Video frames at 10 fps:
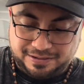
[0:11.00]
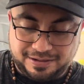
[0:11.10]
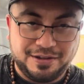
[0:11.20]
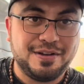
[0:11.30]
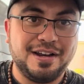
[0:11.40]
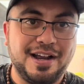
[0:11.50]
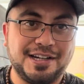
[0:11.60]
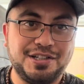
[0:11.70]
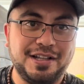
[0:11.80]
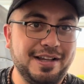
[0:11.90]
You can
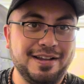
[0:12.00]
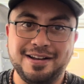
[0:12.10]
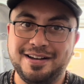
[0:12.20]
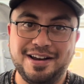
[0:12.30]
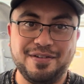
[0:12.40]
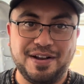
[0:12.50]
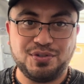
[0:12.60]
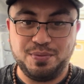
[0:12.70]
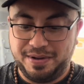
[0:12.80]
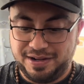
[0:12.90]
actually never have
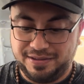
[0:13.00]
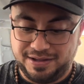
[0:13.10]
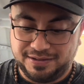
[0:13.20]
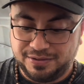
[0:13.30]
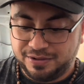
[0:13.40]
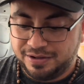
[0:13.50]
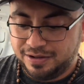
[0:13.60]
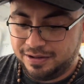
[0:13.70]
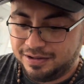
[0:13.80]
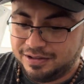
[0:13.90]
too many of these.
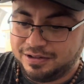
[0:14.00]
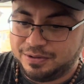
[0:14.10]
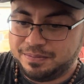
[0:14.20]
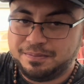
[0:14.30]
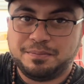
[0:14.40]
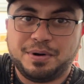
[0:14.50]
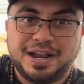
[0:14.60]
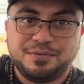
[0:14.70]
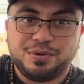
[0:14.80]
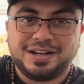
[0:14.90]
Probably
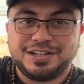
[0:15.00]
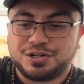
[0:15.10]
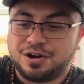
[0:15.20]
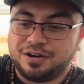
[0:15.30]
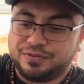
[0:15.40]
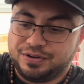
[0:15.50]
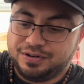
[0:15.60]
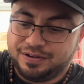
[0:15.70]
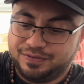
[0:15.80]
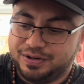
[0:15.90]
have one in each car if you
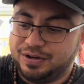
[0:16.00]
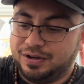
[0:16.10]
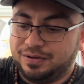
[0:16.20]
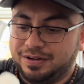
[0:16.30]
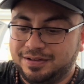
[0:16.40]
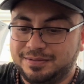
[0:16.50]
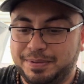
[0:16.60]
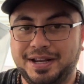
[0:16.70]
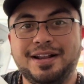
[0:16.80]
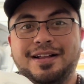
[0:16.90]
don't.
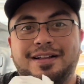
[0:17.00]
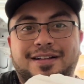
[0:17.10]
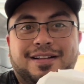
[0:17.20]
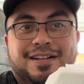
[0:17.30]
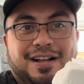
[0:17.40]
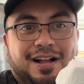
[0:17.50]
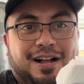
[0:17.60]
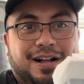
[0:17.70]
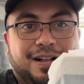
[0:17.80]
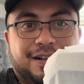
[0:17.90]
But
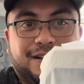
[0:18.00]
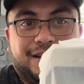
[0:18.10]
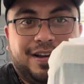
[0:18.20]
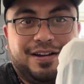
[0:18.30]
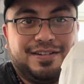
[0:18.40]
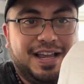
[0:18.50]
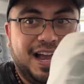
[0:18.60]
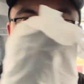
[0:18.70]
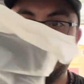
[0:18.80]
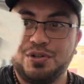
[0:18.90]
here's the
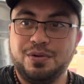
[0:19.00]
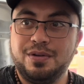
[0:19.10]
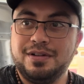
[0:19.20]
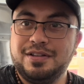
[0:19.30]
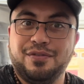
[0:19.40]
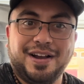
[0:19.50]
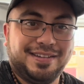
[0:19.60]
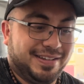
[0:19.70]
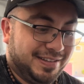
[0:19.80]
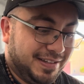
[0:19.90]
actual
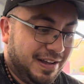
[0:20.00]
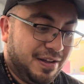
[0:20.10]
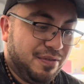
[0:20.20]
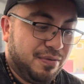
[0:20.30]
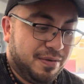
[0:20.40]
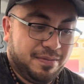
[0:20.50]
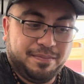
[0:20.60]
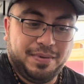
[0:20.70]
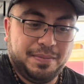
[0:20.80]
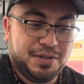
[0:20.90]
device itself.
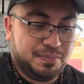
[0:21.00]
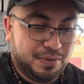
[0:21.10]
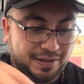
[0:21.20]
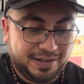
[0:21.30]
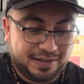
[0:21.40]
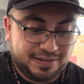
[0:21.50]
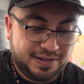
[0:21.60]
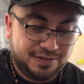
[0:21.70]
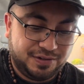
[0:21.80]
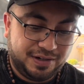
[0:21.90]
Let me just pull out the
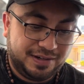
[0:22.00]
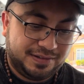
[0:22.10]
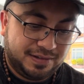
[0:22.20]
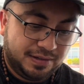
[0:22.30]
accessories.